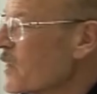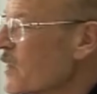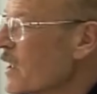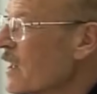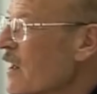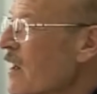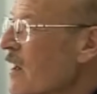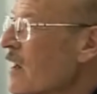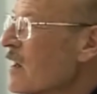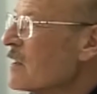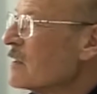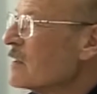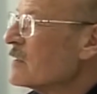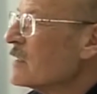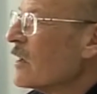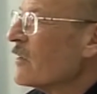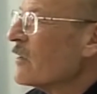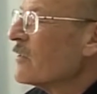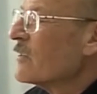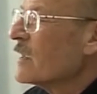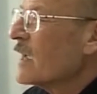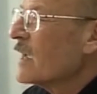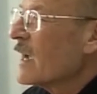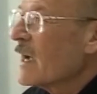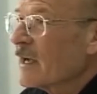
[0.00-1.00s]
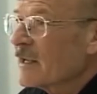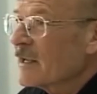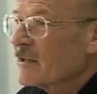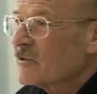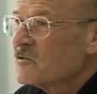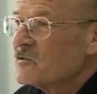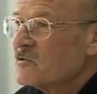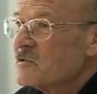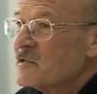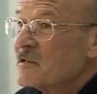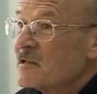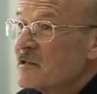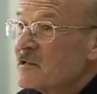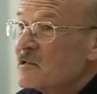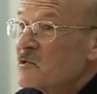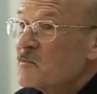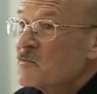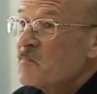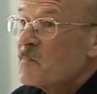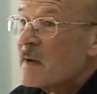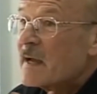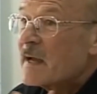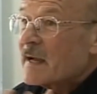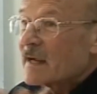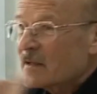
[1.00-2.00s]
embarrassing. Now the actor is
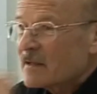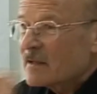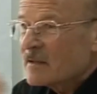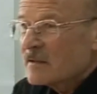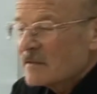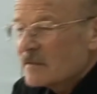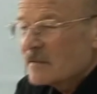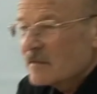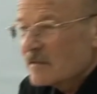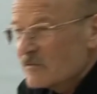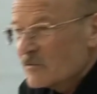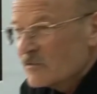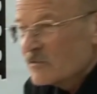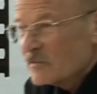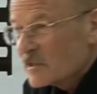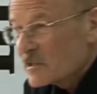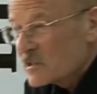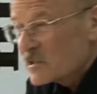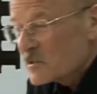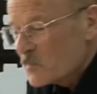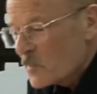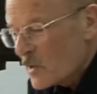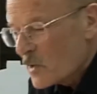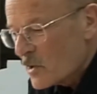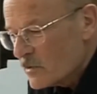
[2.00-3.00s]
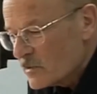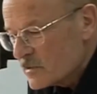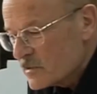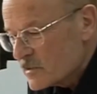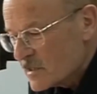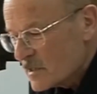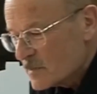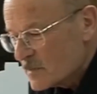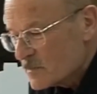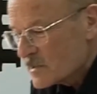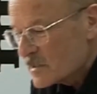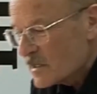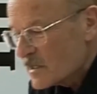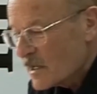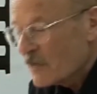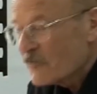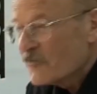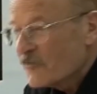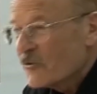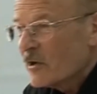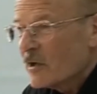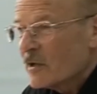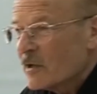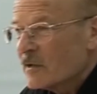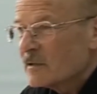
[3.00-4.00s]
expected to expose
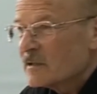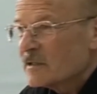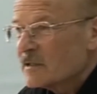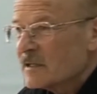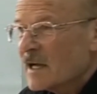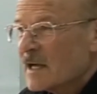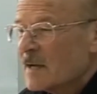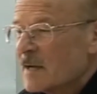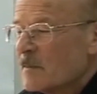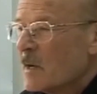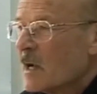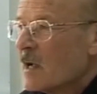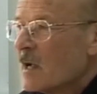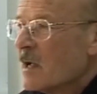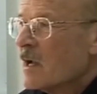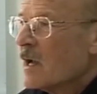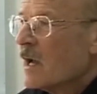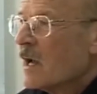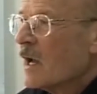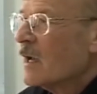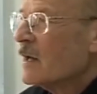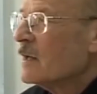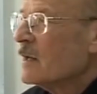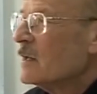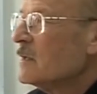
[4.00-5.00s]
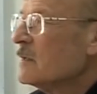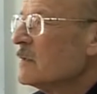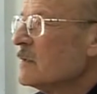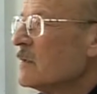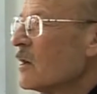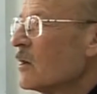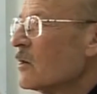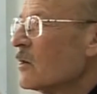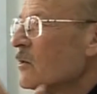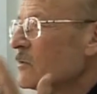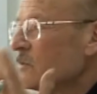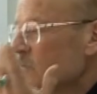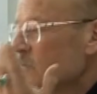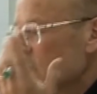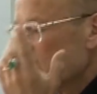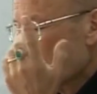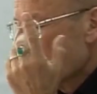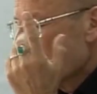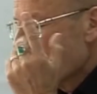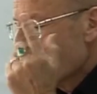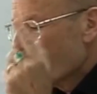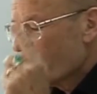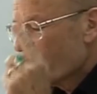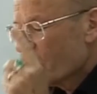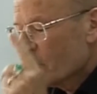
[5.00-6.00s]
himself all the time. And he knows,
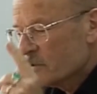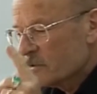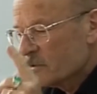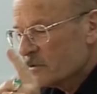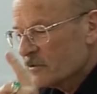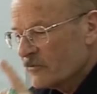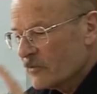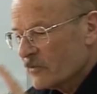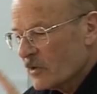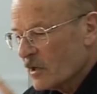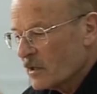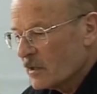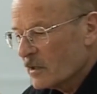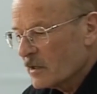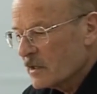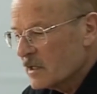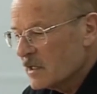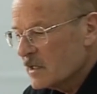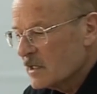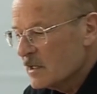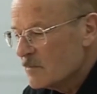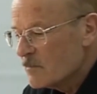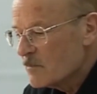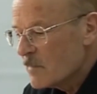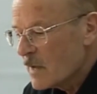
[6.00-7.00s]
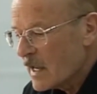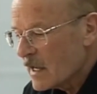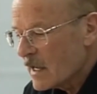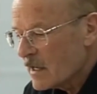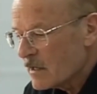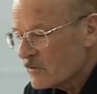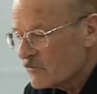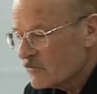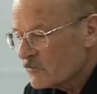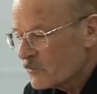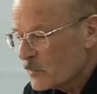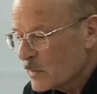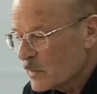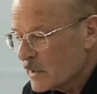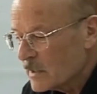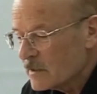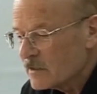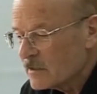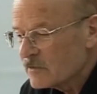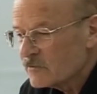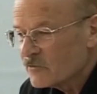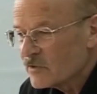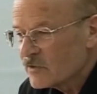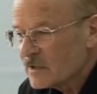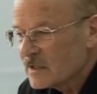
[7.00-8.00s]
first of all, he may
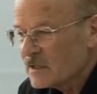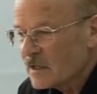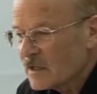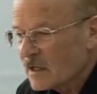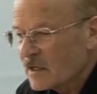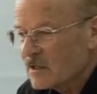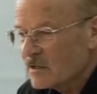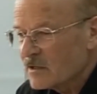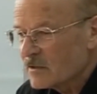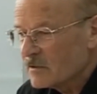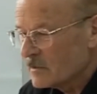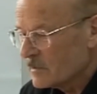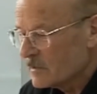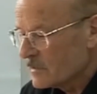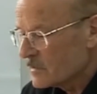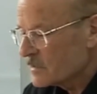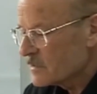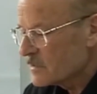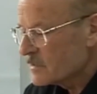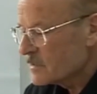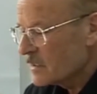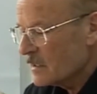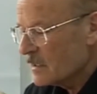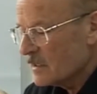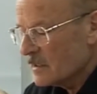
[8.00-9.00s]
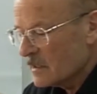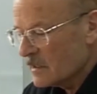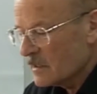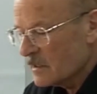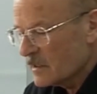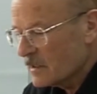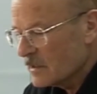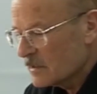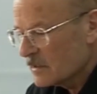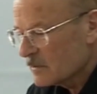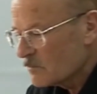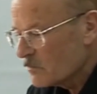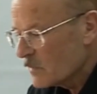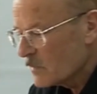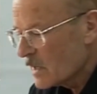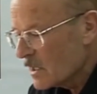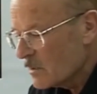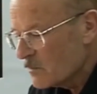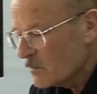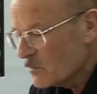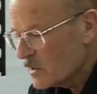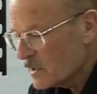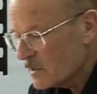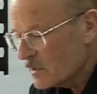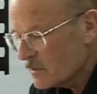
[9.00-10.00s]
be ridiculous, it
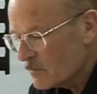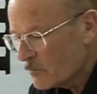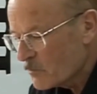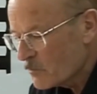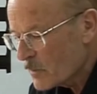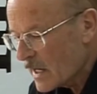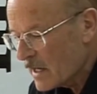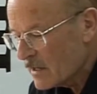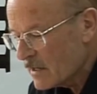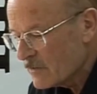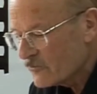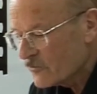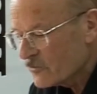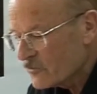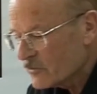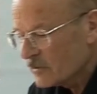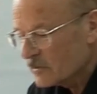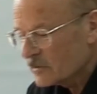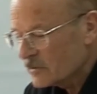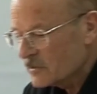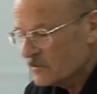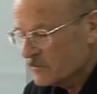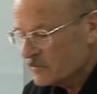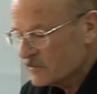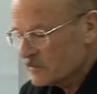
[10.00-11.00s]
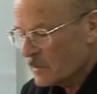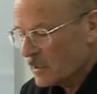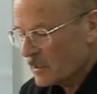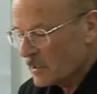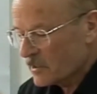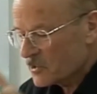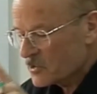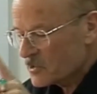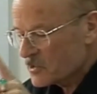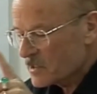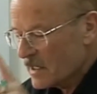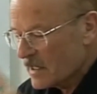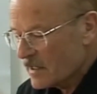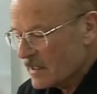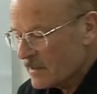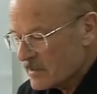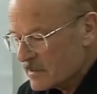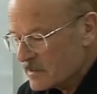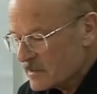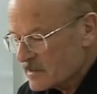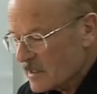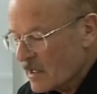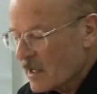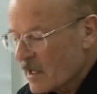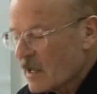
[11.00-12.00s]
may be painful to watch, and
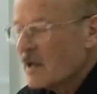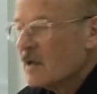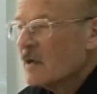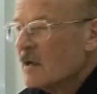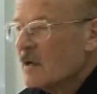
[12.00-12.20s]
this.